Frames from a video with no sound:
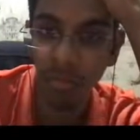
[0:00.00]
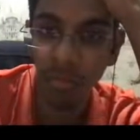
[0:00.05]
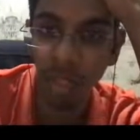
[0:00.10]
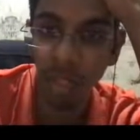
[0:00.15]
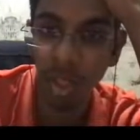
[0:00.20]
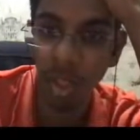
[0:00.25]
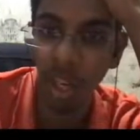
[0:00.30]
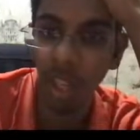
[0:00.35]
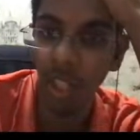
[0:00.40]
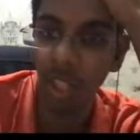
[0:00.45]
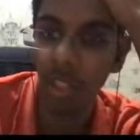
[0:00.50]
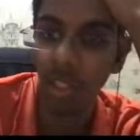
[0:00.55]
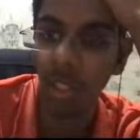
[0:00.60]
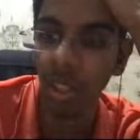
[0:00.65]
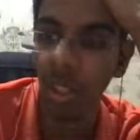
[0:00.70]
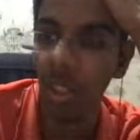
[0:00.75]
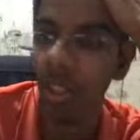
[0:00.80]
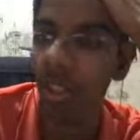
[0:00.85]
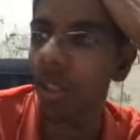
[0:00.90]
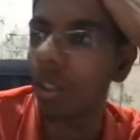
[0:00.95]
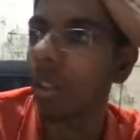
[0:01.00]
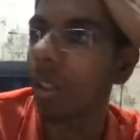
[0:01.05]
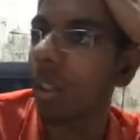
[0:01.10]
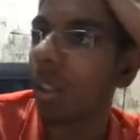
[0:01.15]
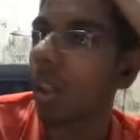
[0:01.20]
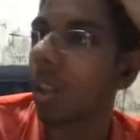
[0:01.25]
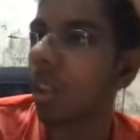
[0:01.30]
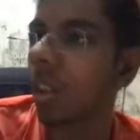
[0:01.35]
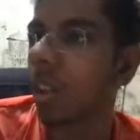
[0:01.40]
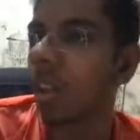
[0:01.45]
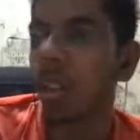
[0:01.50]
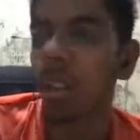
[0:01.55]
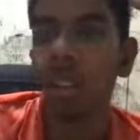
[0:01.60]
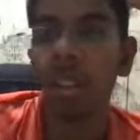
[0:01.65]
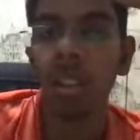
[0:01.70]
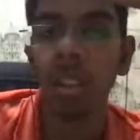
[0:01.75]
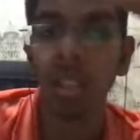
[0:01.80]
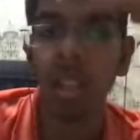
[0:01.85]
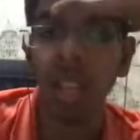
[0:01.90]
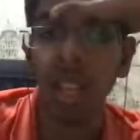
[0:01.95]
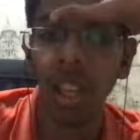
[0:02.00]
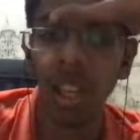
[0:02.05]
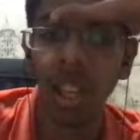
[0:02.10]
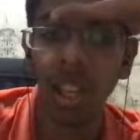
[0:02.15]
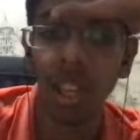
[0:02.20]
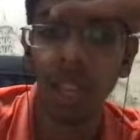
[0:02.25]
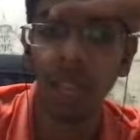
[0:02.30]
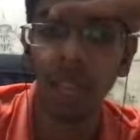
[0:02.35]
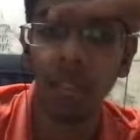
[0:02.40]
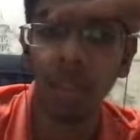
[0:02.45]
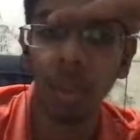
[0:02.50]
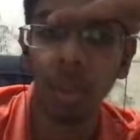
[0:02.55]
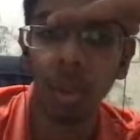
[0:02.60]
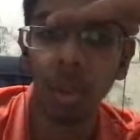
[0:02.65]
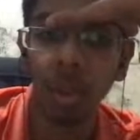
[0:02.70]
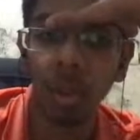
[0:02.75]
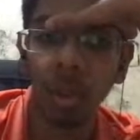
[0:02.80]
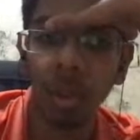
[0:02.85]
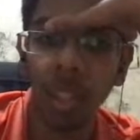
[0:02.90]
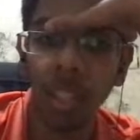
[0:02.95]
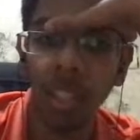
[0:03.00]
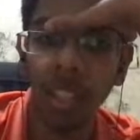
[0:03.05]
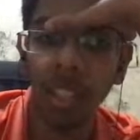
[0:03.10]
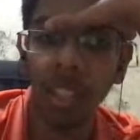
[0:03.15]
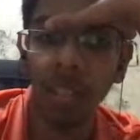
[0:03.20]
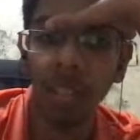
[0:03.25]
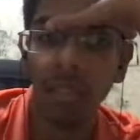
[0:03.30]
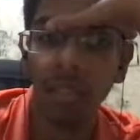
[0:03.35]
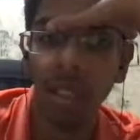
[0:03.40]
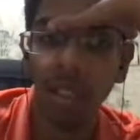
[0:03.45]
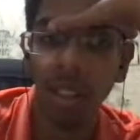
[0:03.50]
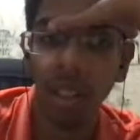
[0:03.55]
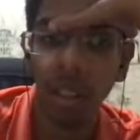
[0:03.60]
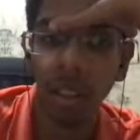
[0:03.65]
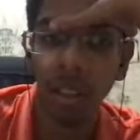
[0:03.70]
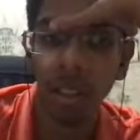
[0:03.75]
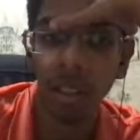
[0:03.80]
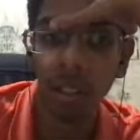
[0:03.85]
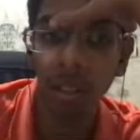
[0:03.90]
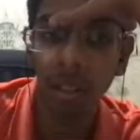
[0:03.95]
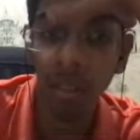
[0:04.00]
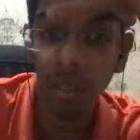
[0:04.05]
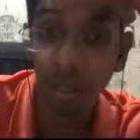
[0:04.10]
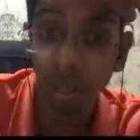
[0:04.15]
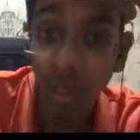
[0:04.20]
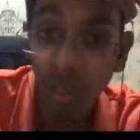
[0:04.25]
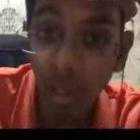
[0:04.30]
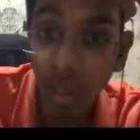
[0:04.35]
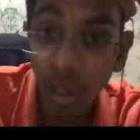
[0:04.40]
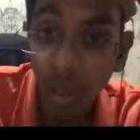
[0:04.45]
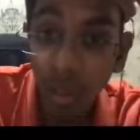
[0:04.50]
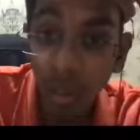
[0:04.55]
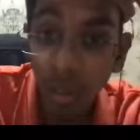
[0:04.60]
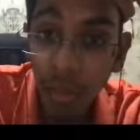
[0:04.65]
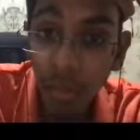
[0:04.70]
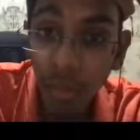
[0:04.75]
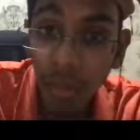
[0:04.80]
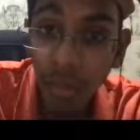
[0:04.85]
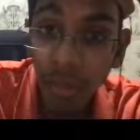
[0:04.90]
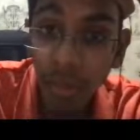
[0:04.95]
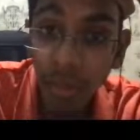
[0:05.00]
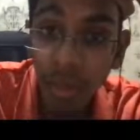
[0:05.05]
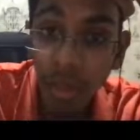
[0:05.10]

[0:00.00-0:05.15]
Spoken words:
Check is there. He can take a4, but a7 will not off.